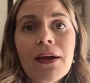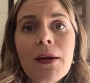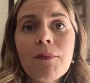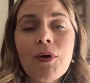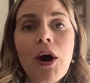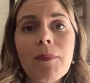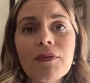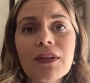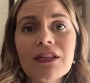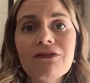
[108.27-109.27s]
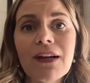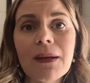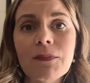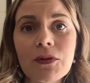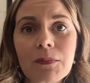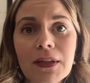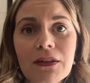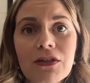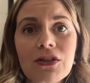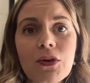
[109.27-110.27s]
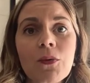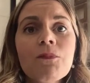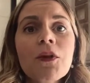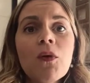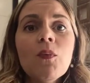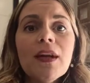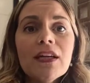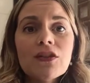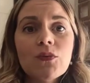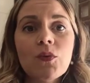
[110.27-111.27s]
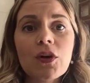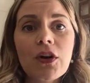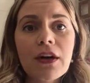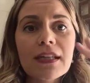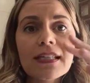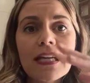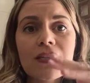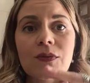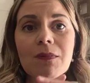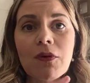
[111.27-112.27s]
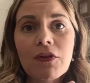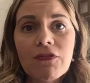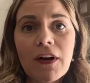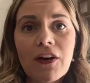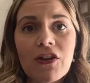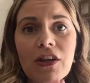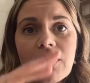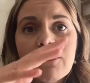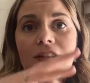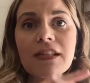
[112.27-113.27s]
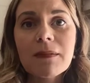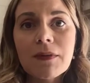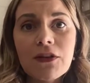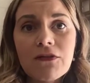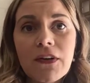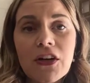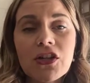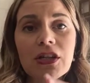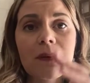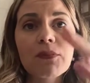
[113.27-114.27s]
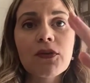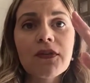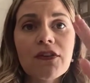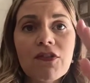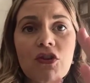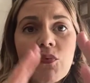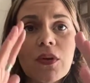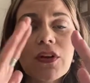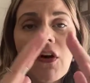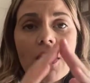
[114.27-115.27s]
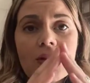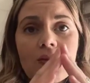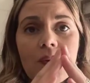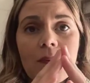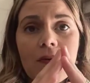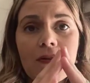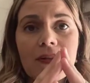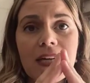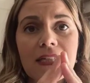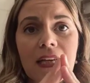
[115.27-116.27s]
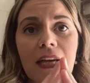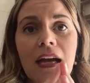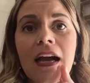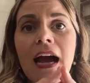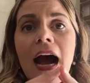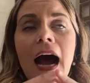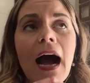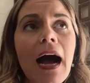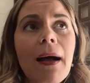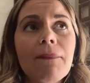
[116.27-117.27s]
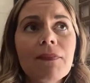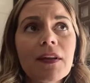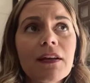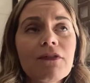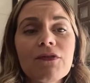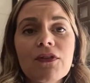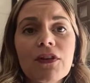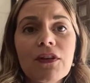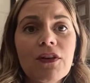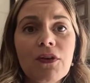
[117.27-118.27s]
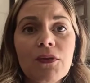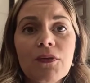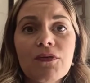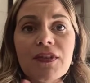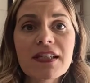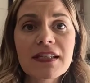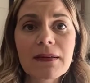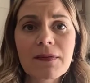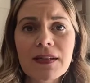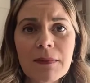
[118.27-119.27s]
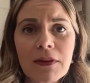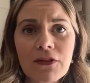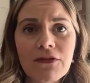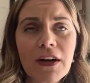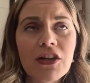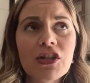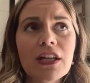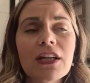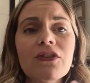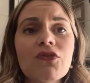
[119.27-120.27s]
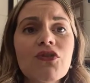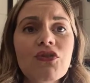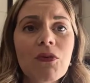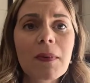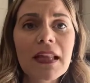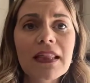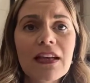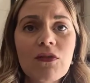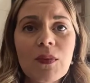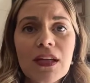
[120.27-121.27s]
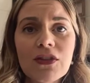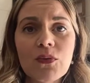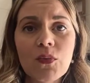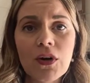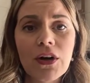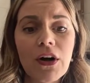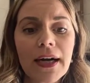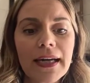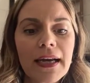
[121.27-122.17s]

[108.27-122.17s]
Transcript: properly developed or built. So we need to work on sensory motor function, vestibular function, improving visual and auditory processing, vestibular function. There's so many things we need to work on